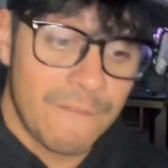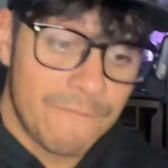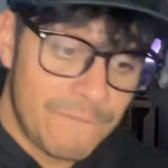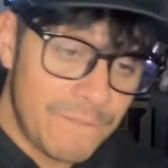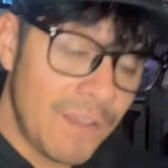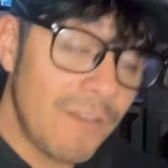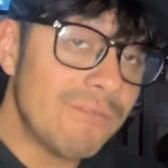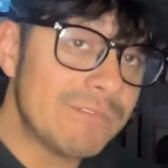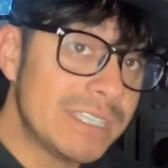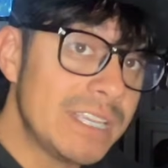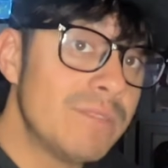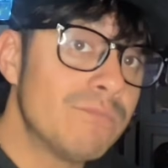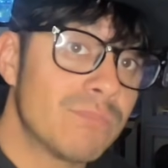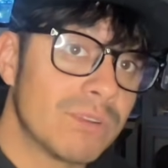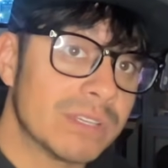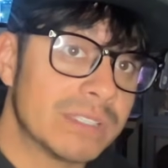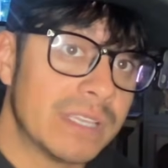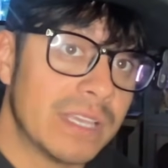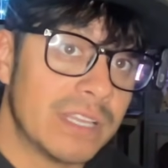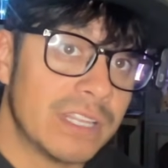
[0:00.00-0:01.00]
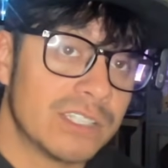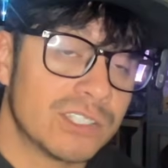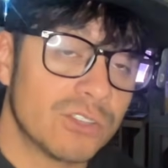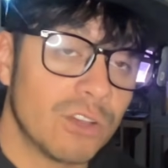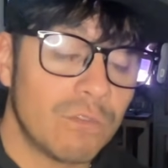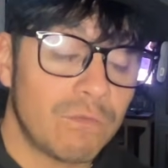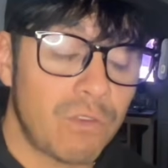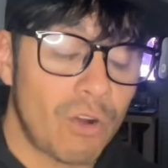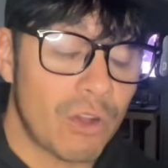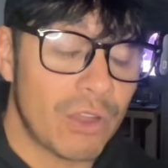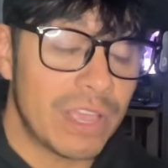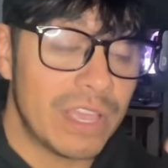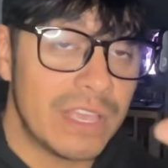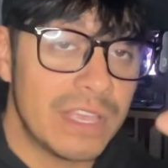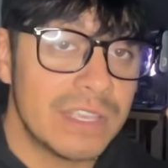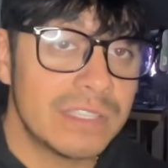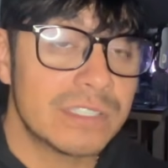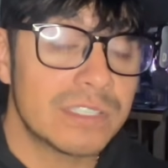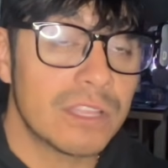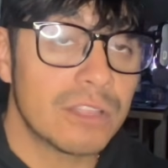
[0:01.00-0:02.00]
15% so far
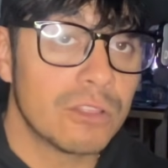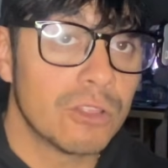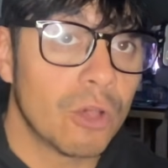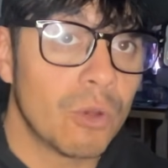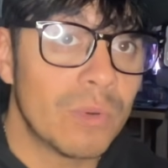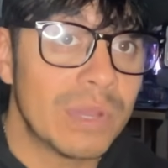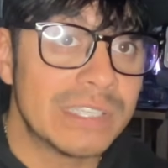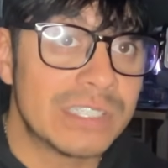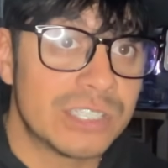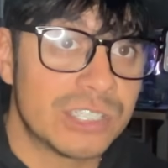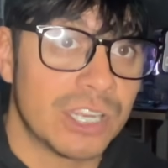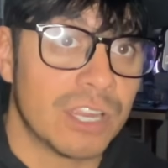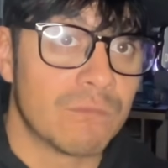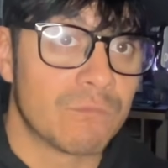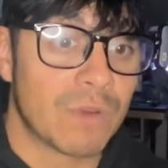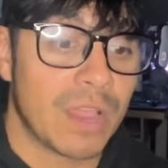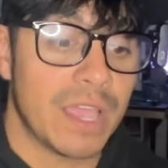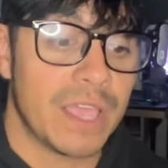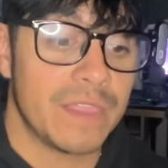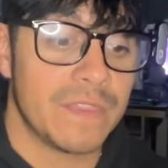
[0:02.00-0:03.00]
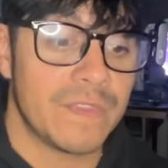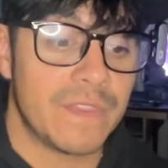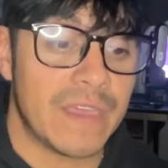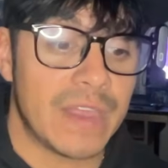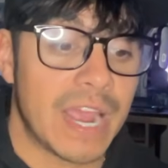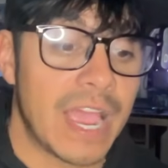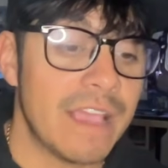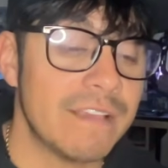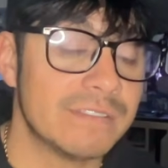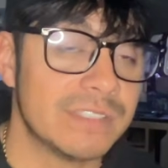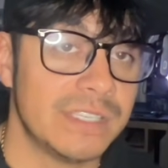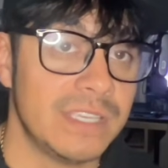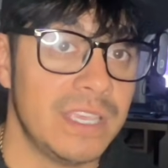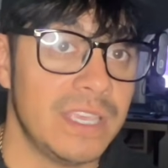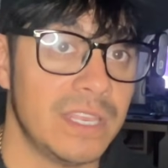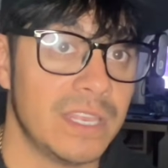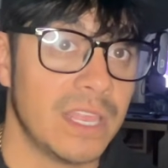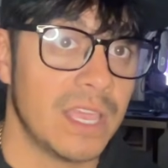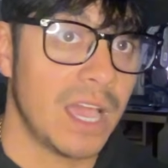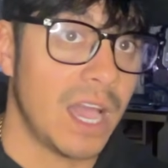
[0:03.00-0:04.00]
is the lowest gem rate that I've
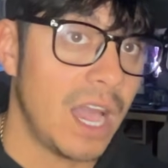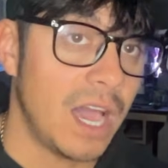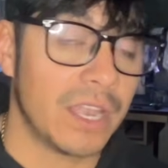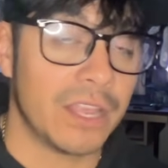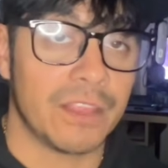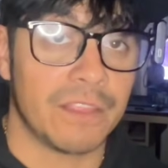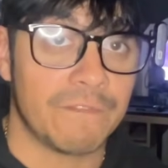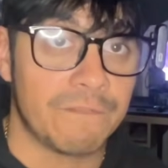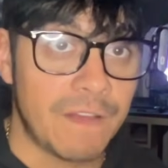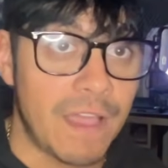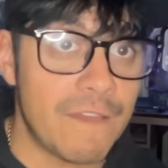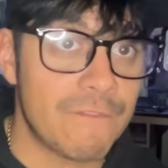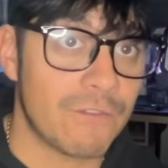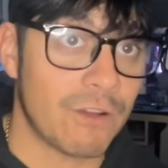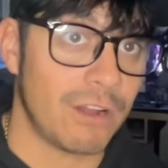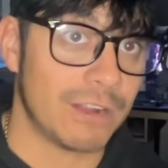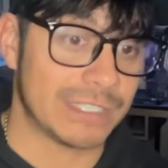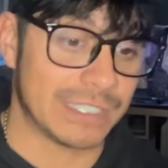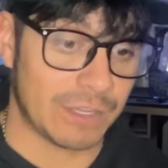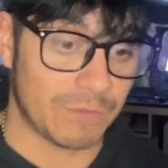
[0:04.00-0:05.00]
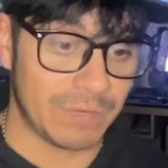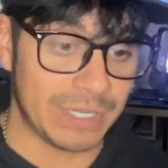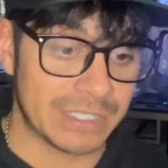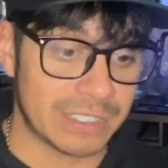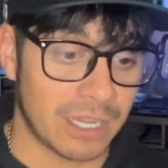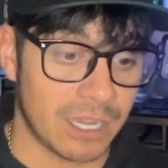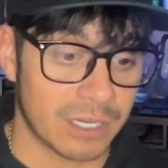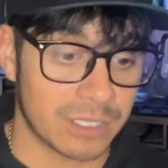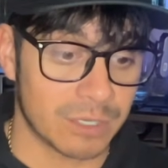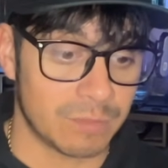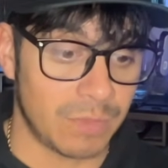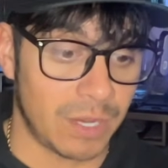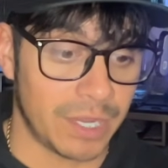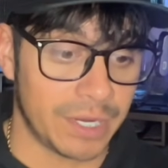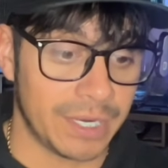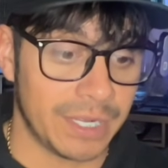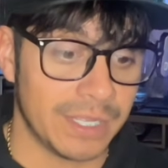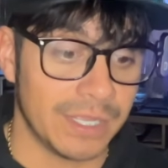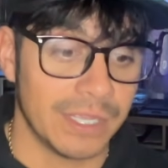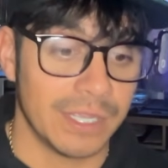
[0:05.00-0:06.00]
seen out of the 5 cards that we talked about
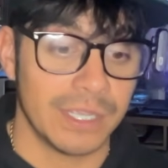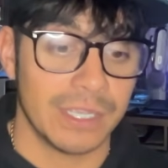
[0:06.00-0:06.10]
it.